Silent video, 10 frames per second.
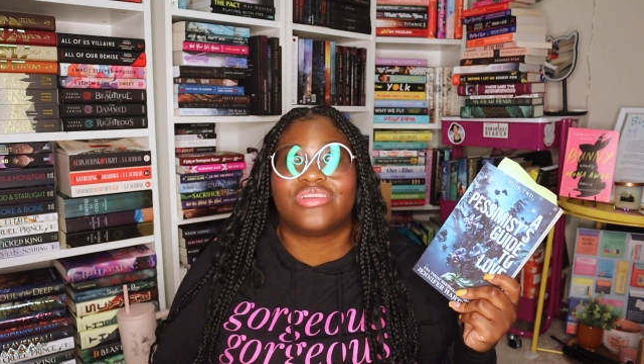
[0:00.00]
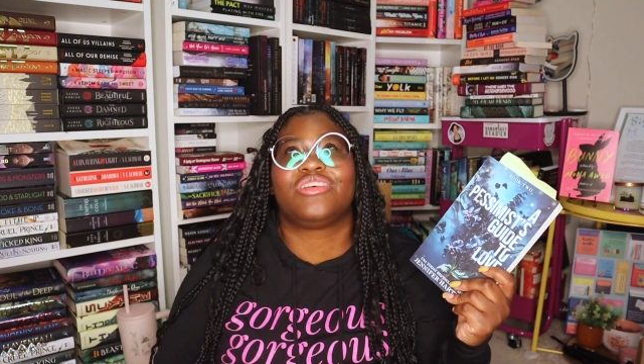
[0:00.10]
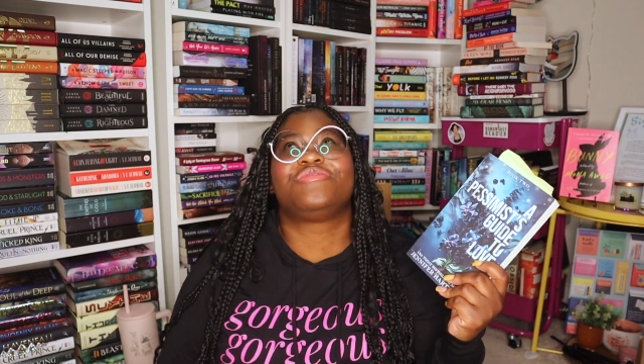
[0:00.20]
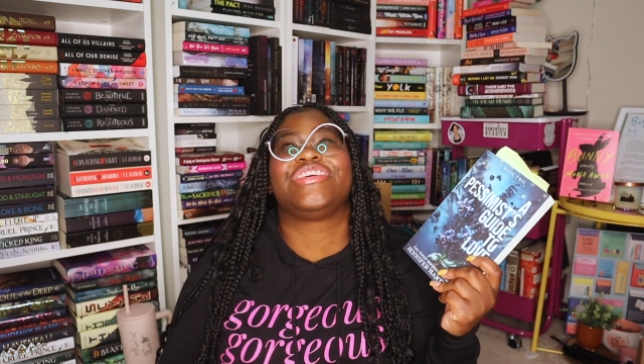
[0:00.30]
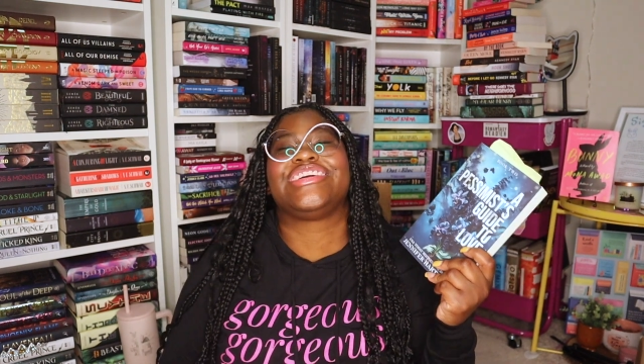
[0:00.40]

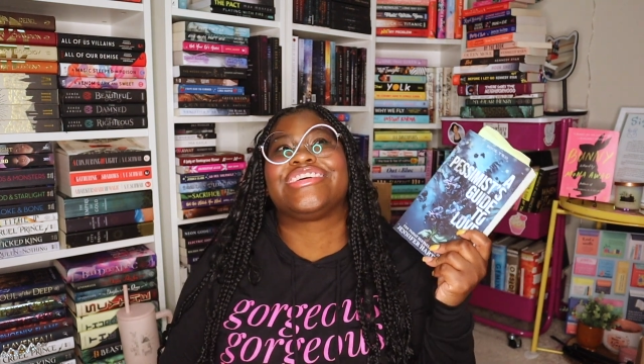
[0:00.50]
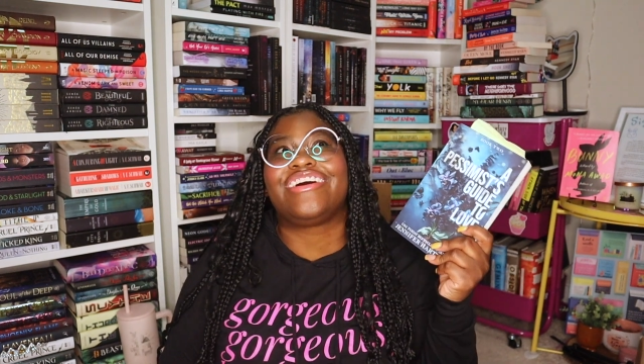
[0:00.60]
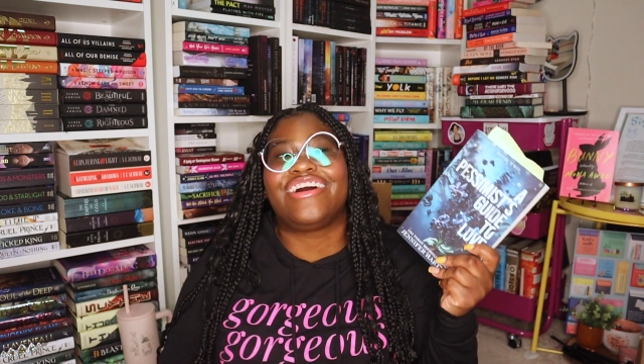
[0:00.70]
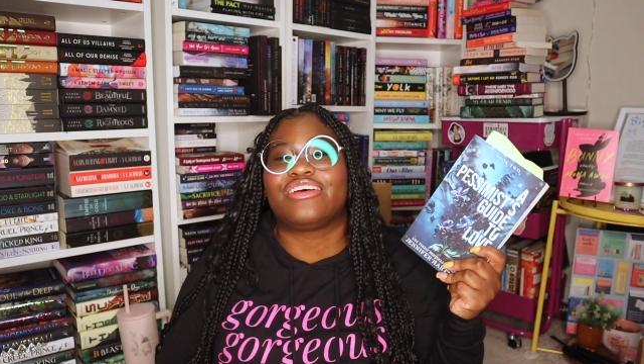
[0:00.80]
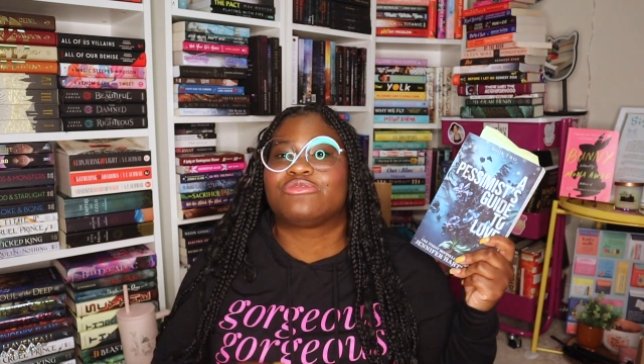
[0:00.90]
Oh my
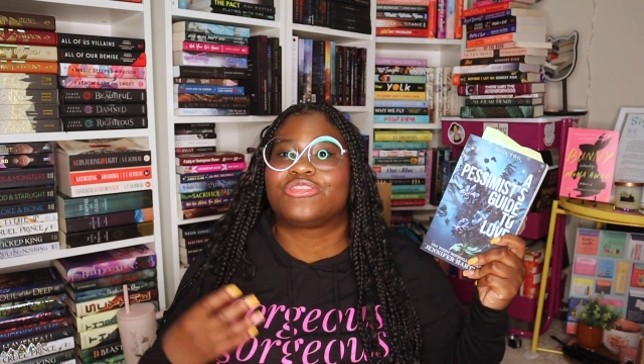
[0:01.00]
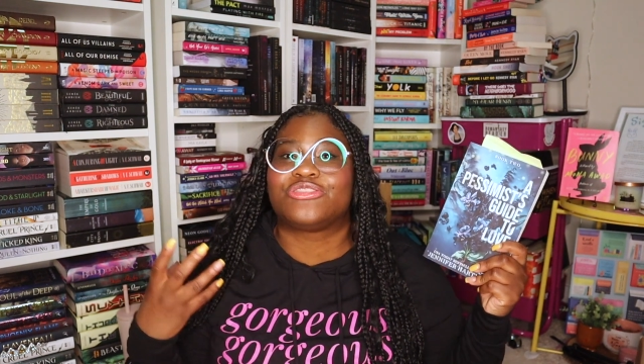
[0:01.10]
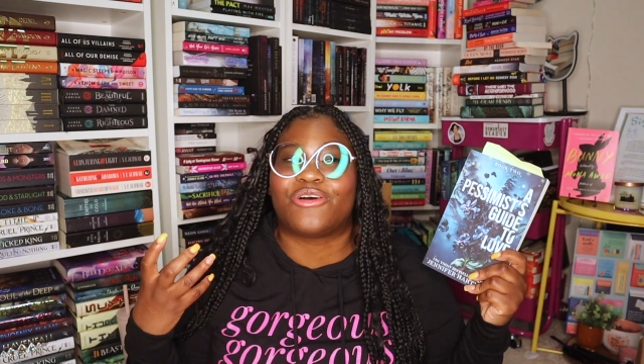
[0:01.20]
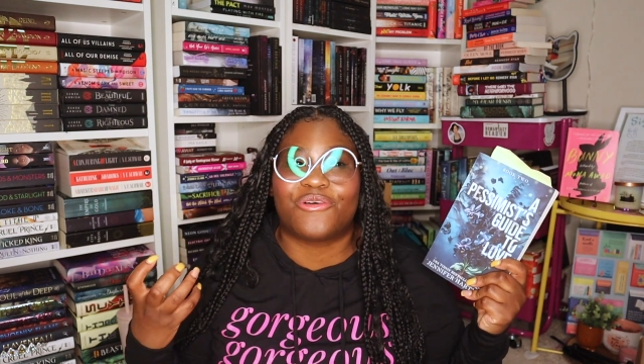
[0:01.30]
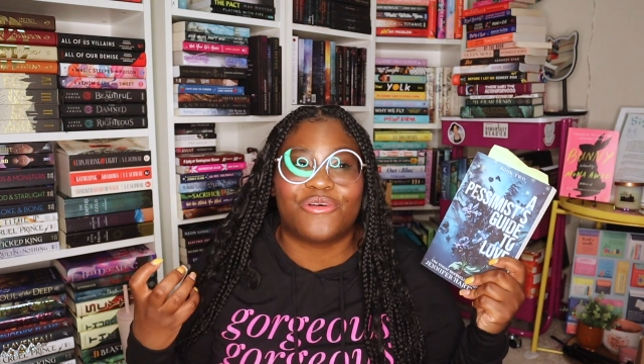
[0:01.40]
god, I'm
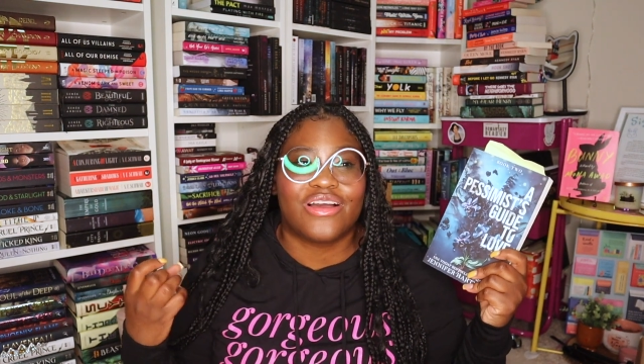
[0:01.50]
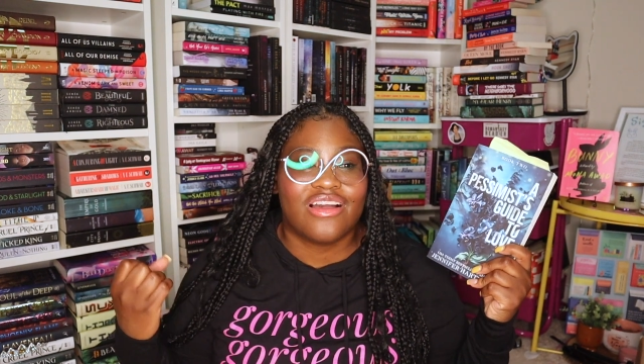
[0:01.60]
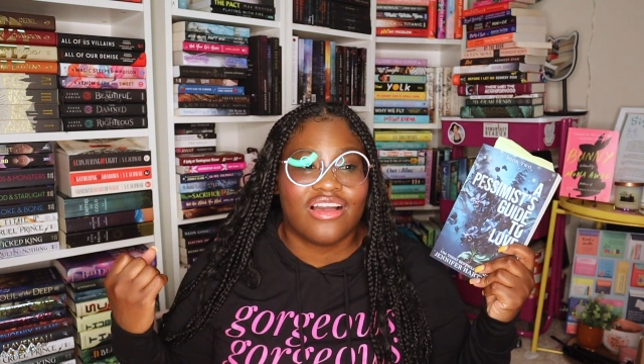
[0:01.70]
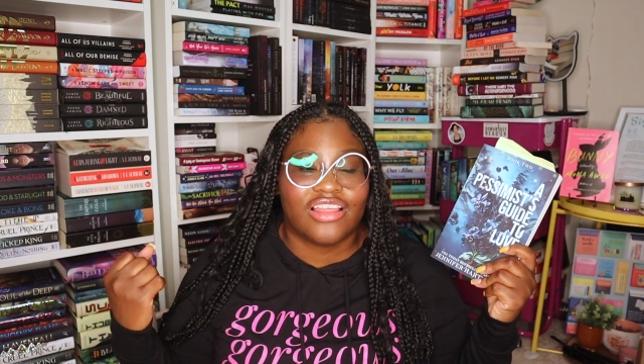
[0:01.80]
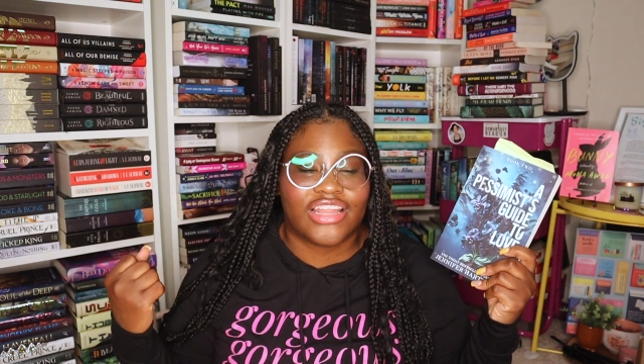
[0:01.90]
so
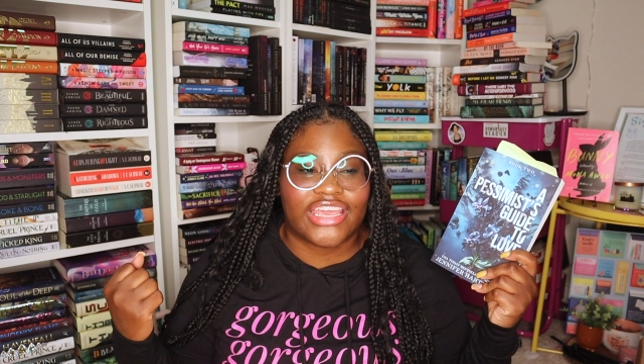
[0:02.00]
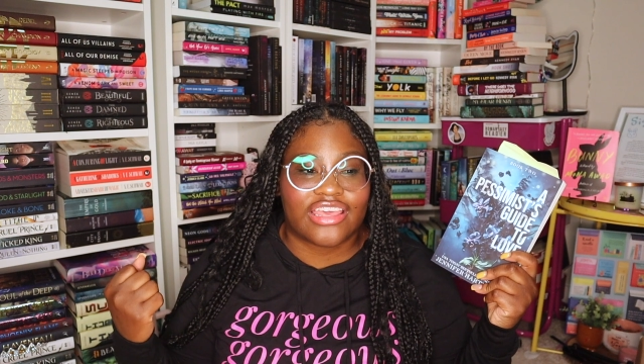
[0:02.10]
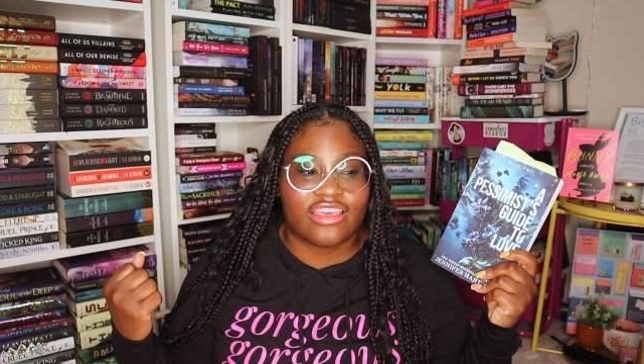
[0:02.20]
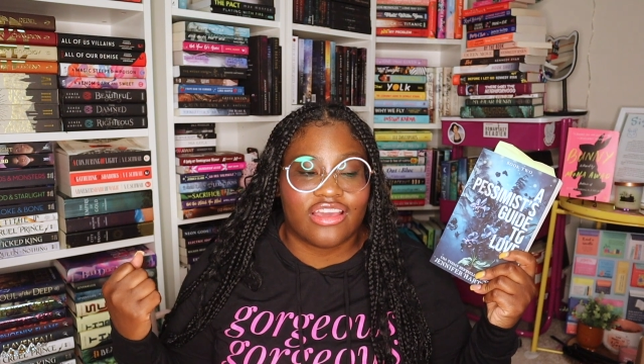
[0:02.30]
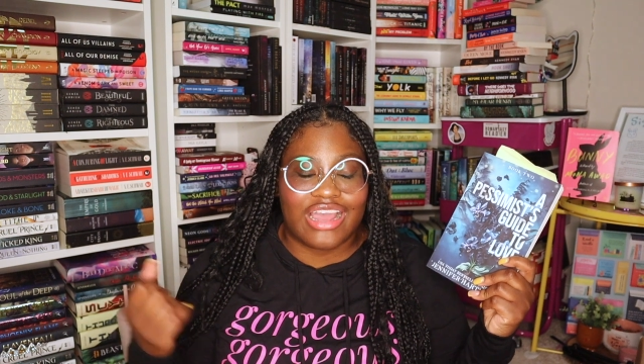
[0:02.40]
like
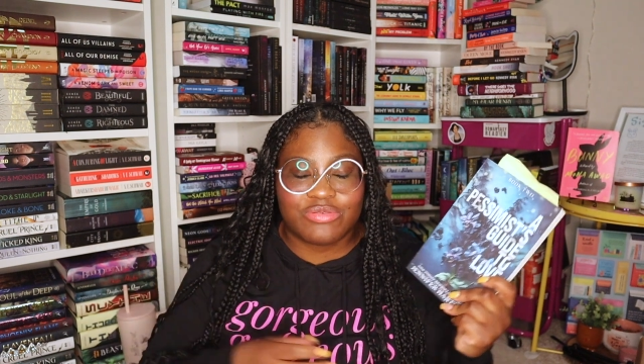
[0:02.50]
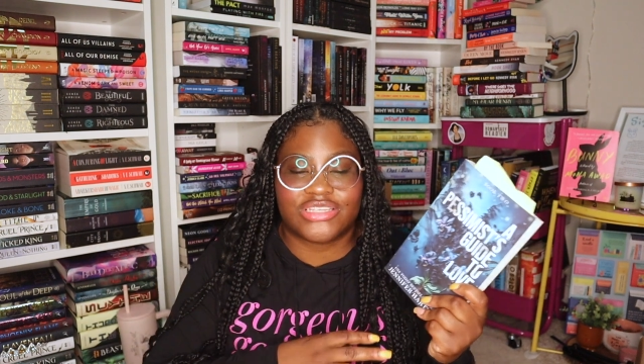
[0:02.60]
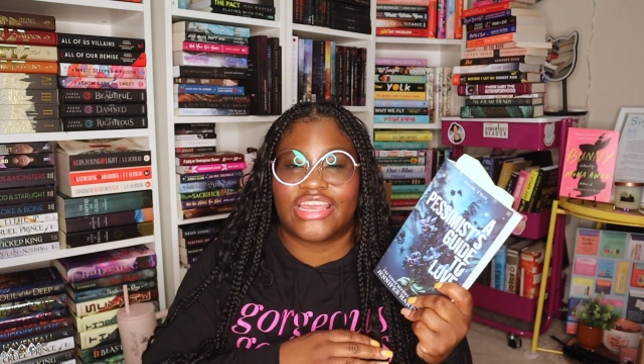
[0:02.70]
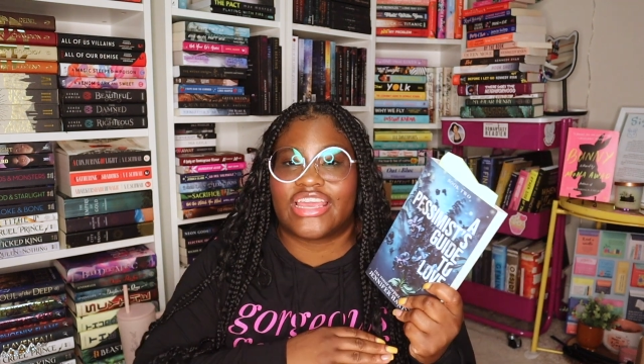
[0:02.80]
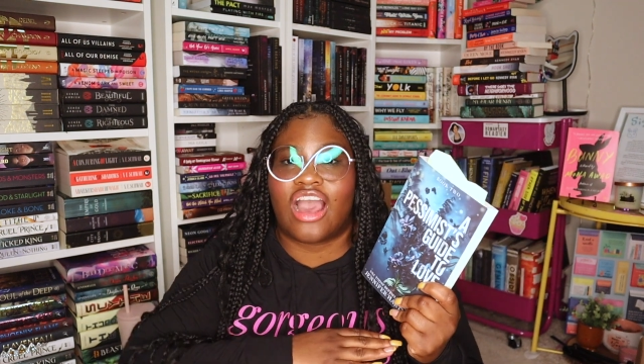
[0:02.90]
I was like,